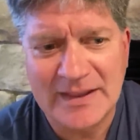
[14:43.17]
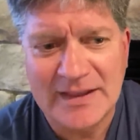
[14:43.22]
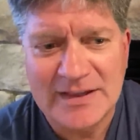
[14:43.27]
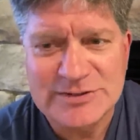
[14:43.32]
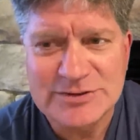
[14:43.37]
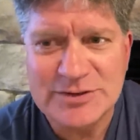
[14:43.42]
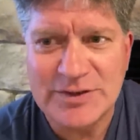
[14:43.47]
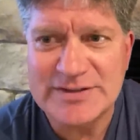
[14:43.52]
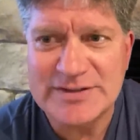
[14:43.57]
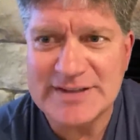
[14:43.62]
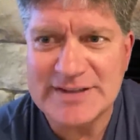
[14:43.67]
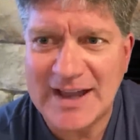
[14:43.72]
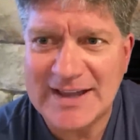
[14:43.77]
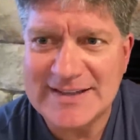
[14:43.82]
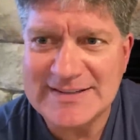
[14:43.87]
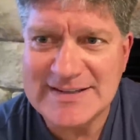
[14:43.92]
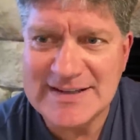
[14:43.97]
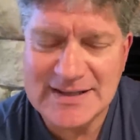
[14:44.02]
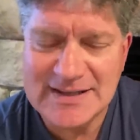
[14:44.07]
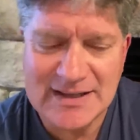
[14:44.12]
So this
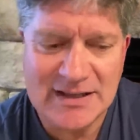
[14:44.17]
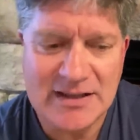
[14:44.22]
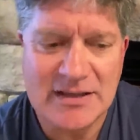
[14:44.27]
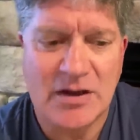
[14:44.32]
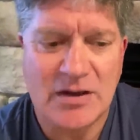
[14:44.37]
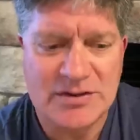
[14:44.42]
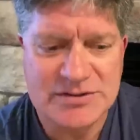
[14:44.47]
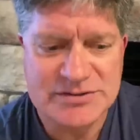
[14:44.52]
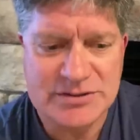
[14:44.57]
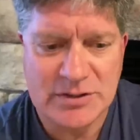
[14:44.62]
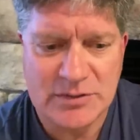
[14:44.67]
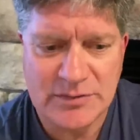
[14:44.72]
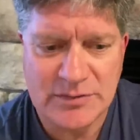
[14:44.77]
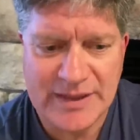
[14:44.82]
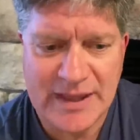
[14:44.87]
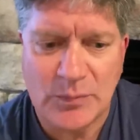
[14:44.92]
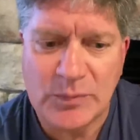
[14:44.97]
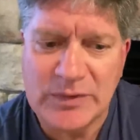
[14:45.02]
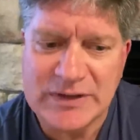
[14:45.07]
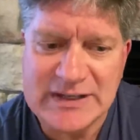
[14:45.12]
idea also
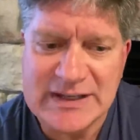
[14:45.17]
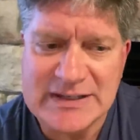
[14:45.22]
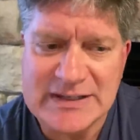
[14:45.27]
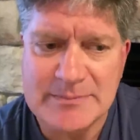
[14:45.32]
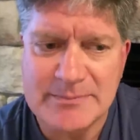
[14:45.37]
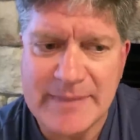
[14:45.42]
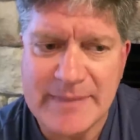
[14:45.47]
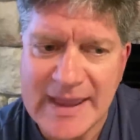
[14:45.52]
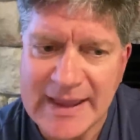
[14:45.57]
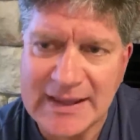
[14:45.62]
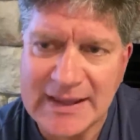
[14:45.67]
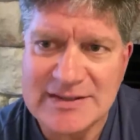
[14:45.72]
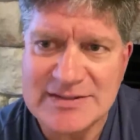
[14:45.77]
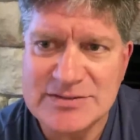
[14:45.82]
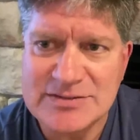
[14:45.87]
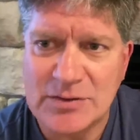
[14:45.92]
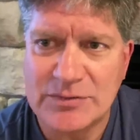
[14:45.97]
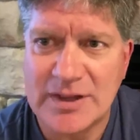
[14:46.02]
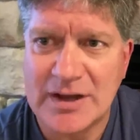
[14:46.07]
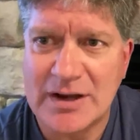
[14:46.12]
that we need to make it
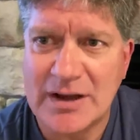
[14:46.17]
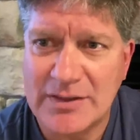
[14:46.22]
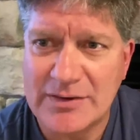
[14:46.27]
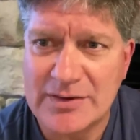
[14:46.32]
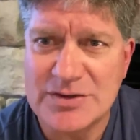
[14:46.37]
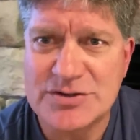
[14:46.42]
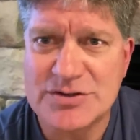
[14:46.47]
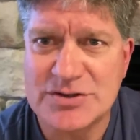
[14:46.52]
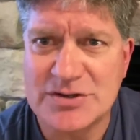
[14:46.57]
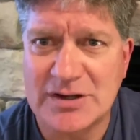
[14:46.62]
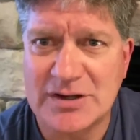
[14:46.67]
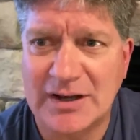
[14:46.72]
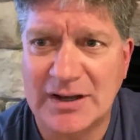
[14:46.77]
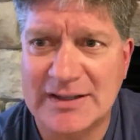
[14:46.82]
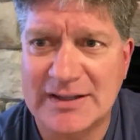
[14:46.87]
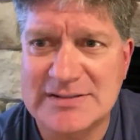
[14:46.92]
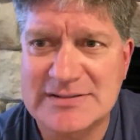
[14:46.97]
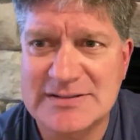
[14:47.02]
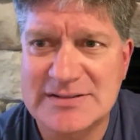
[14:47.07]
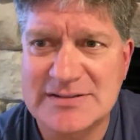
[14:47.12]
so that other
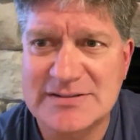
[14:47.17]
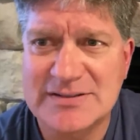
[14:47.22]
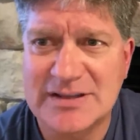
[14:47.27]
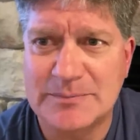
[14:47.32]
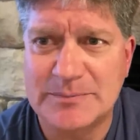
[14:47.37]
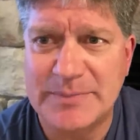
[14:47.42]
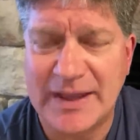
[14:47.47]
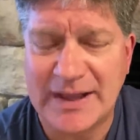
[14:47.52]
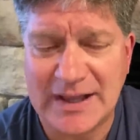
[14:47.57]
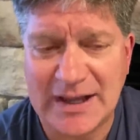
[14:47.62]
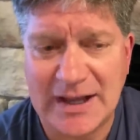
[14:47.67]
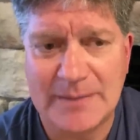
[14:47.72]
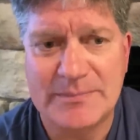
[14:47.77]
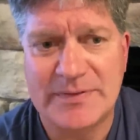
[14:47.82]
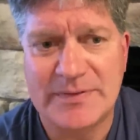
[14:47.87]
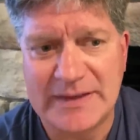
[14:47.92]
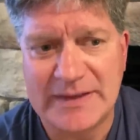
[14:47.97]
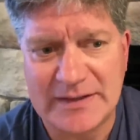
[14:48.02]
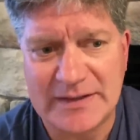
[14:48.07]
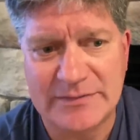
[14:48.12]
journalists can pick
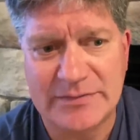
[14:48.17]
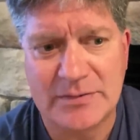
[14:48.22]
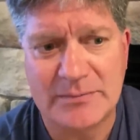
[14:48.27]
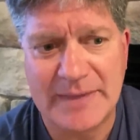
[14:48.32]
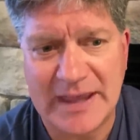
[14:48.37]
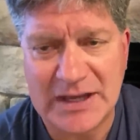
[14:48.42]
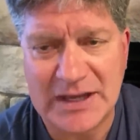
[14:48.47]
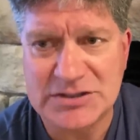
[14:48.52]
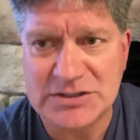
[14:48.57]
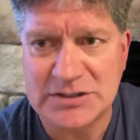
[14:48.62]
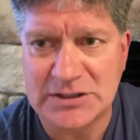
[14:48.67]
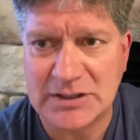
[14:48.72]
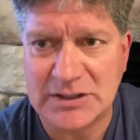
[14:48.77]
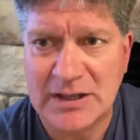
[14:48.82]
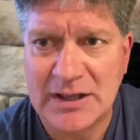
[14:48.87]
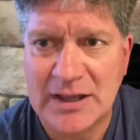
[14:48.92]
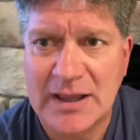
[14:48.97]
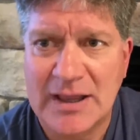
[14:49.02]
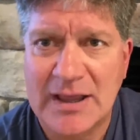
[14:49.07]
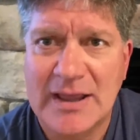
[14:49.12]
up the information
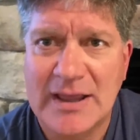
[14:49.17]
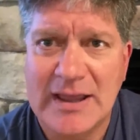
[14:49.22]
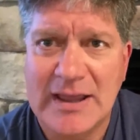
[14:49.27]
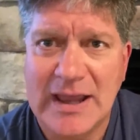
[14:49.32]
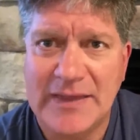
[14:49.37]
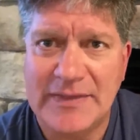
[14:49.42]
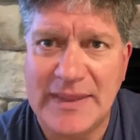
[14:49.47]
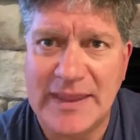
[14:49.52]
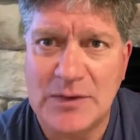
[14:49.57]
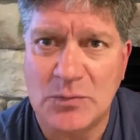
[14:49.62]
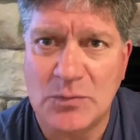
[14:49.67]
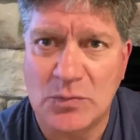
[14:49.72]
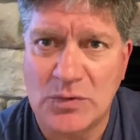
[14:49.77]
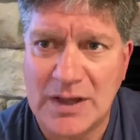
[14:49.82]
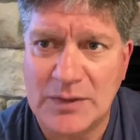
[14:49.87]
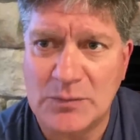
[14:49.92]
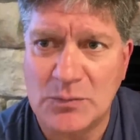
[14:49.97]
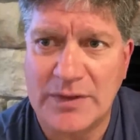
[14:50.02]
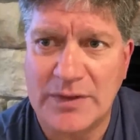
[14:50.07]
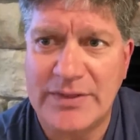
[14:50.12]
and then
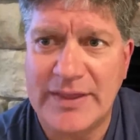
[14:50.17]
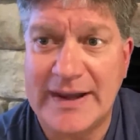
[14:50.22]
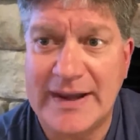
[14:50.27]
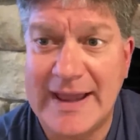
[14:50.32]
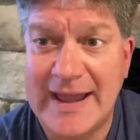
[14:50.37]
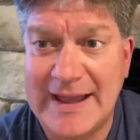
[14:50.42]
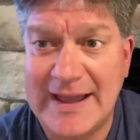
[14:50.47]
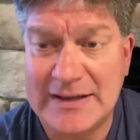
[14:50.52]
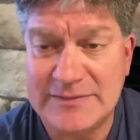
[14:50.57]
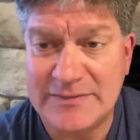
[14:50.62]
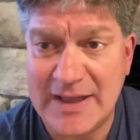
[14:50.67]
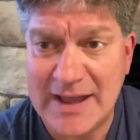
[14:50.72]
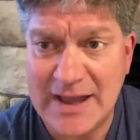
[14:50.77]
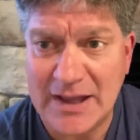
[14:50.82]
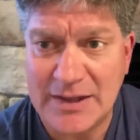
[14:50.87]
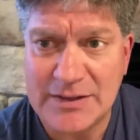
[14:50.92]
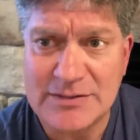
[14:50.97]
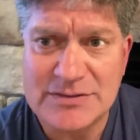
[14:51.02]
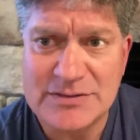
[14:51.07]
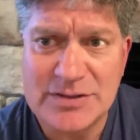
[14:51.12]
run with it, add
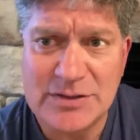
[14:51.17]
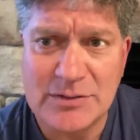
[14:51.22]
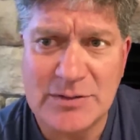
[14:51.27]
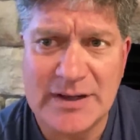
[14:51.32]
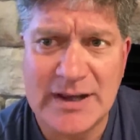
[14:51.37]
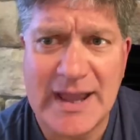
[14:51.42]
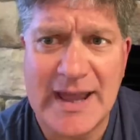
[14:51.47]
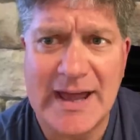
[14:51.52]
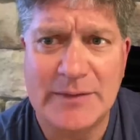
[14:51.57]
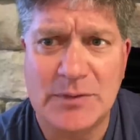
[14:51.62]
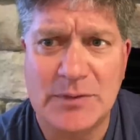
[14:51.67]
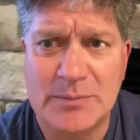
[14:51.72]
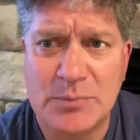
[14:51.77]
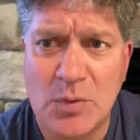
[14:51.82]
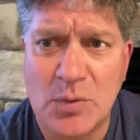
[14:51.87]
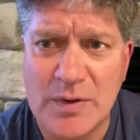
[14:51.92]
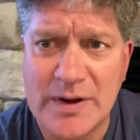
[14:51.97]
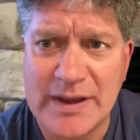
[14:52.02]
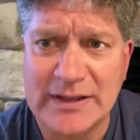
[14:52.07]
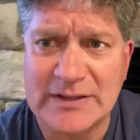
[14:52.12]
value to it, add
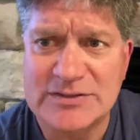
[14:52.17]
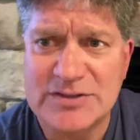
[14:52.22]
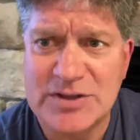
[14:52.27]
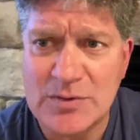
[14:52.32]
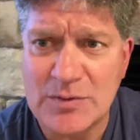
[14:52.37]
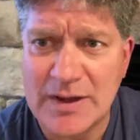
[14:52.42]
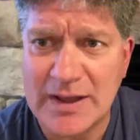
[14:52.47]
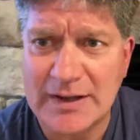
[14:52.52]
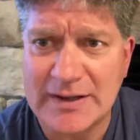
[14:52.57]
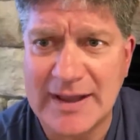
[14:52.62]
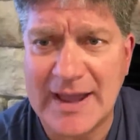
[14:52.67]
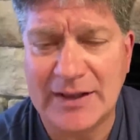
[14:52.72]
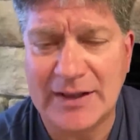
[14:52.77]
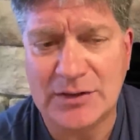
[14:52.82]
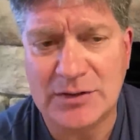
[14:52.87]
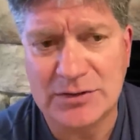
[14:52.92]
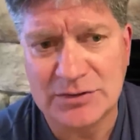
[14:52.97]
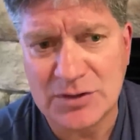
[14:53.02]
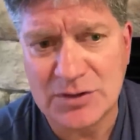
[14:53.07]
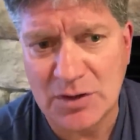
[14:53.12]
reporting to
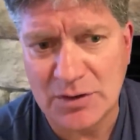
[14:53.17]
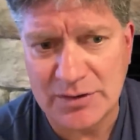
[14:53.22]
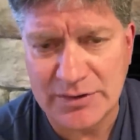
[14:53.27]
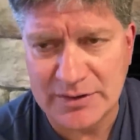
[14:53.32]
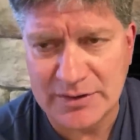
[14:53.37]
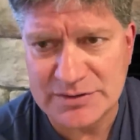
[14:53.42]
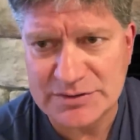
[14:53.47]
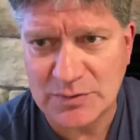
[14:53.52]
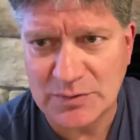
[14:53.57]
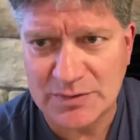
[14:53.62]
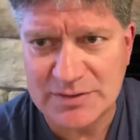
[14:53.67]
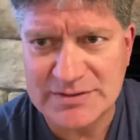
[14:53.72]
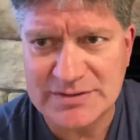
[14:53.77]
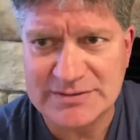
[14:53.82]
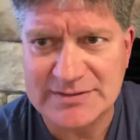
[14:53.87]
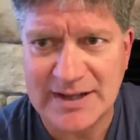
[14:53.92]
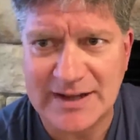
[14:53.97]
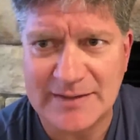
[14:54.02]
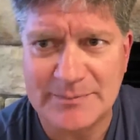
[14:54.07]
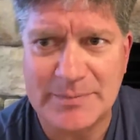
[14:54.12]
it, go to their
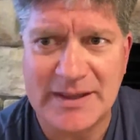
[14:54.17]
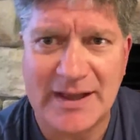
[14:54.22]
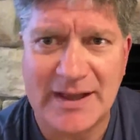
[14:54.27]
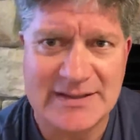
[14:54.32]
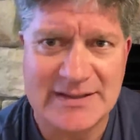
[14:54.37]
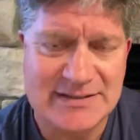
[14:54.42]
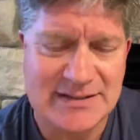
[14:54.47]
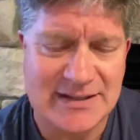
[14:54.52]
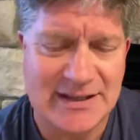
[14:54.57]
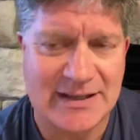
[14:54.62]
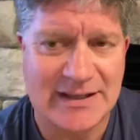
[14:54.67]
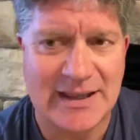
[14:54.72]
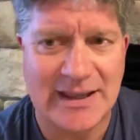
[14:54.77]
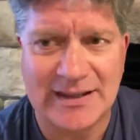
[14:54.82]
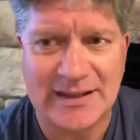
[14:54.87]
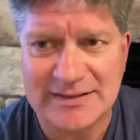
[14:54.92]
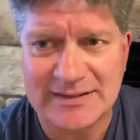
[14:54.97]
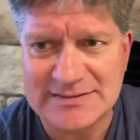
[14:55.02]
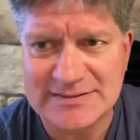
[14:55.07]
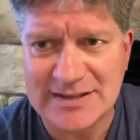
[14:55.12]
sources at FBI,
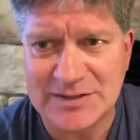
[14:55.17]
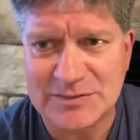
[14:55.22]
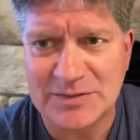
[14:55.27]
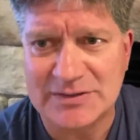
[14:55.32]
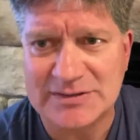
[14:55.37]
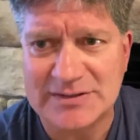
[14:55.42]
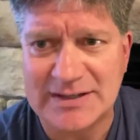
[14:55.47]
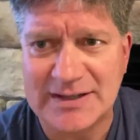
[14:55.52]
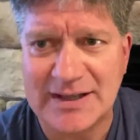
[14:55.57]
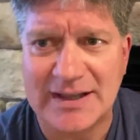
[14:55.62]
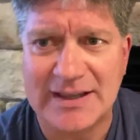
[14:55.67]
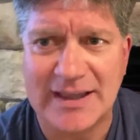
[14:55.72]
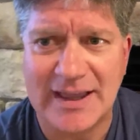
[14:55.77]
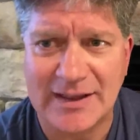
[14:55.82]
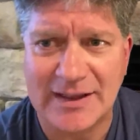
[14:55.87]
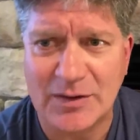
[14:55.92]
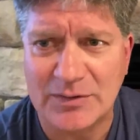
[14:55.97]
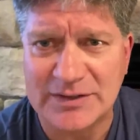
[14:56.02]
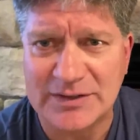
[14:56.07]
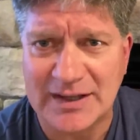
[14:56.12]
CIA, et cetera,
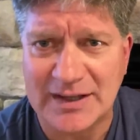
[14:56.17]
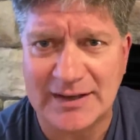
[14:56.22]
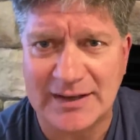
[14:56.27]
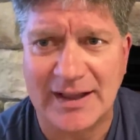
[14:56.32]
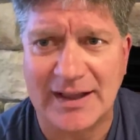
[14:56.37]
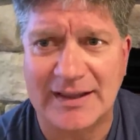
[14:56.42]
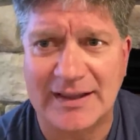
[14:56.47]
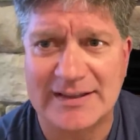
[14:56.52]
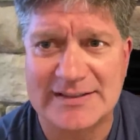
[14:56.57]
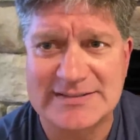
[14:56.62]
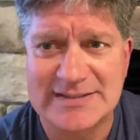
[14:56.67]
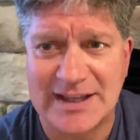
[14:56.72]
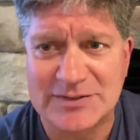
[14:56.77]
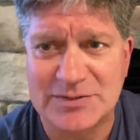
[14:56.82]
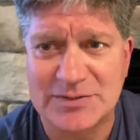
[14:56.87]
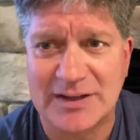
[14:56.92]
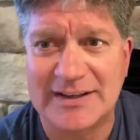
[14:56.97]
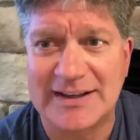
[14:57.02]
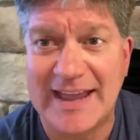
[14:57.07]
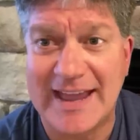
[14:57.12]
DIA, ODNI, et
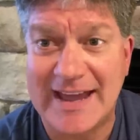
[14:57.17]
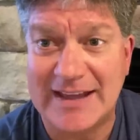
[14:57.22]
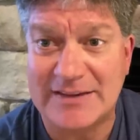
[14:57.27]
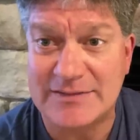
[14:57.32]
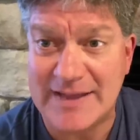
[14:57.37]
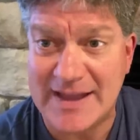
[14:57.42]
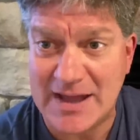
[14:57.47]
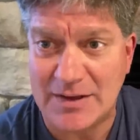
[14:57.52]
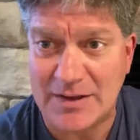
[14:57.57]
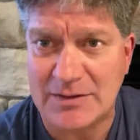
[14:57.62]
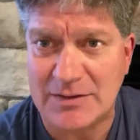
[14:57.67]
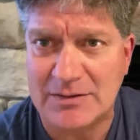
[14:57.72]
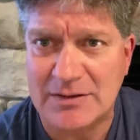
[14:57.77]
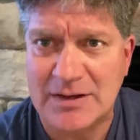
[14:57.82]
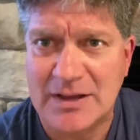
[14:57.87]
cetera, and add value.